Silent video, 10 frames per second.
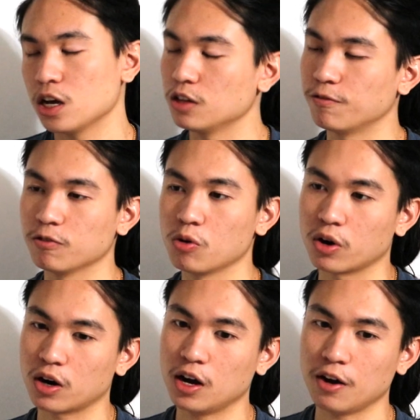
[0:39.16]
the
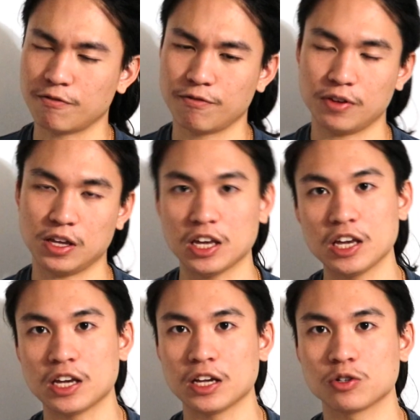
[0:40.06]
floor of
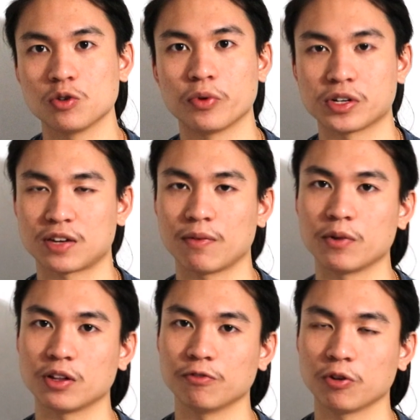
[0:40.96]
e
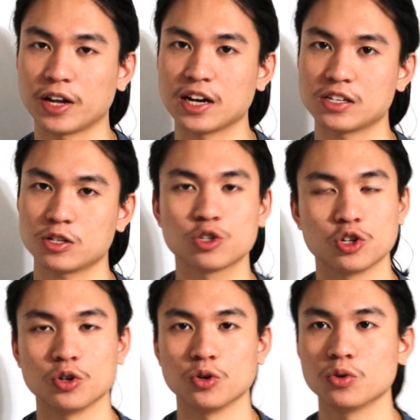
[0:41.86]
2.71 the floor that is
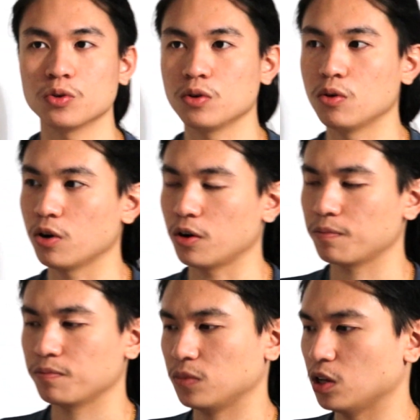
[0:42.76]
2 or
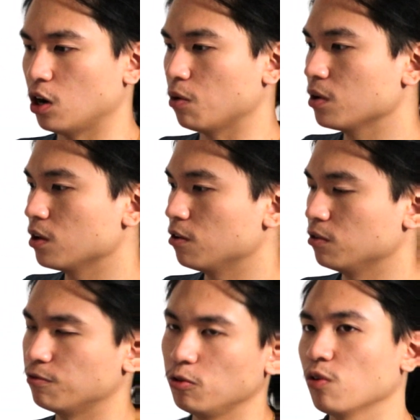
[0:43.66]
you know
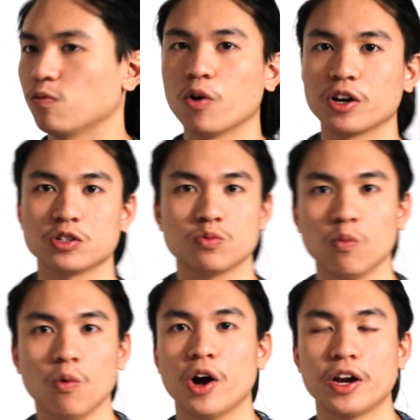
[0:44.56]
the floor of 1 is
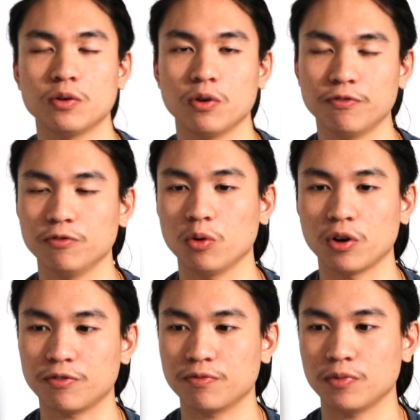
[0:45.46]
1 or
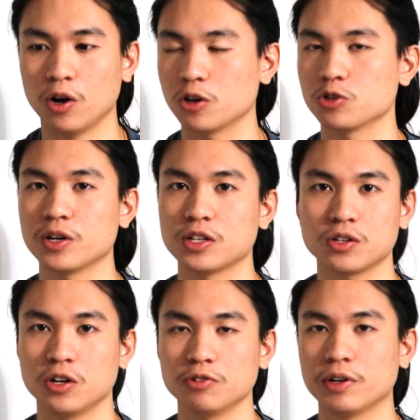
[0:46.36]
floor of 100 is
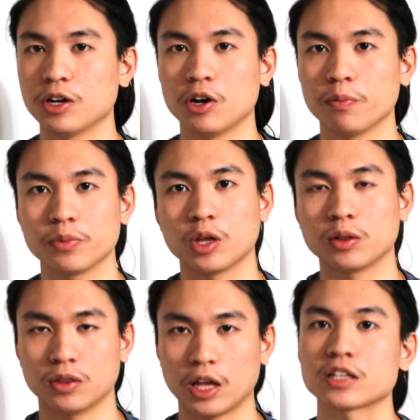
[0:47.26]
100 you know that
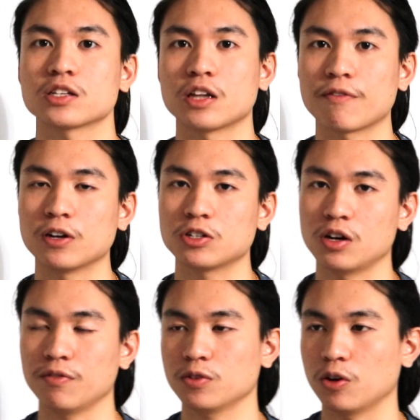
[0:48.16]
that's the
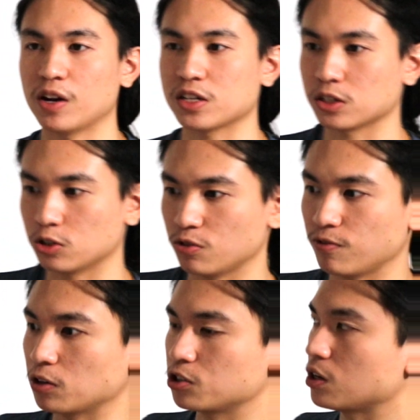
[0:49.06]
definition of the greatest integer
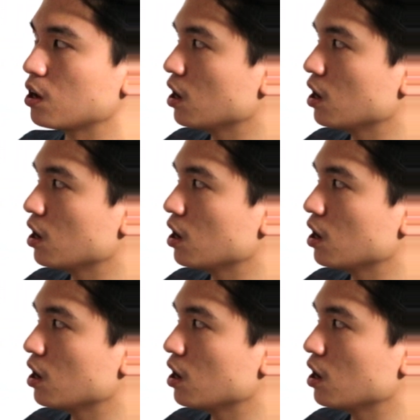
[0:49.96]
function